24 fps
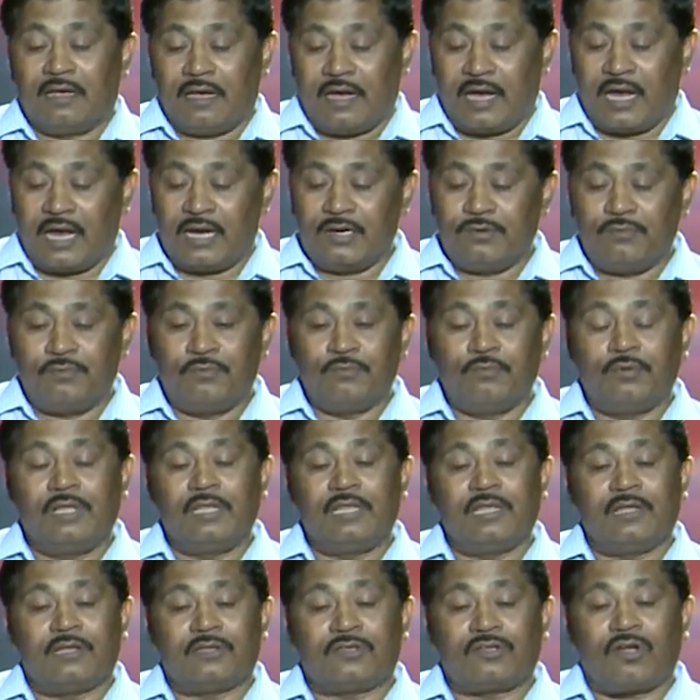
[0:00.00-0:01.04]
and we
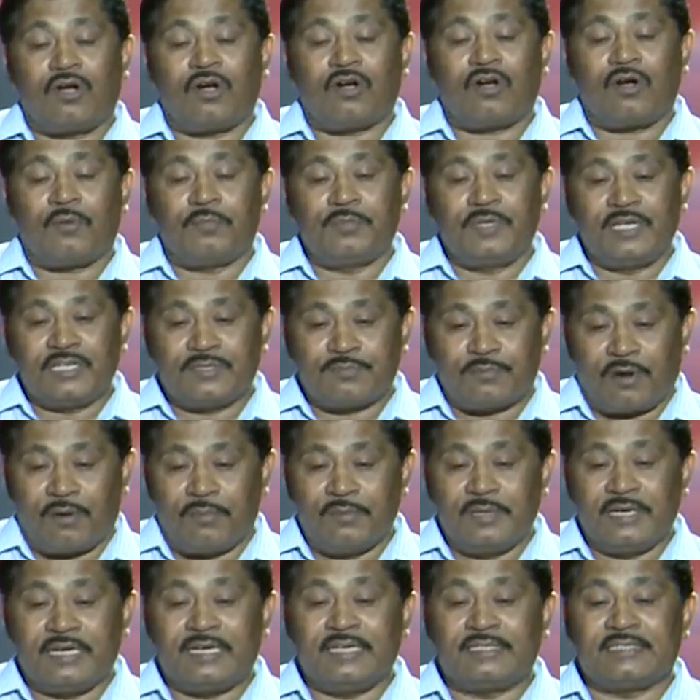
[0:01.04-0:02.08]
will talk of these
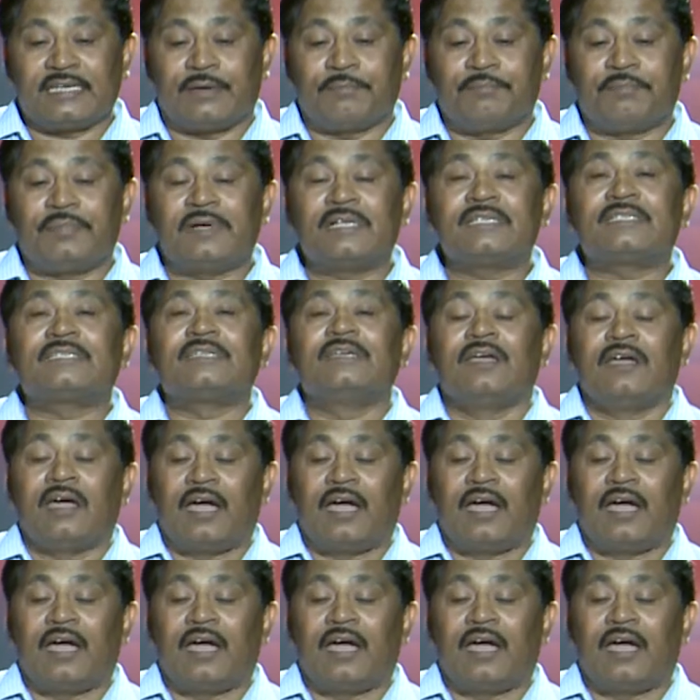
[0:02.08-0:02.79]
probability samples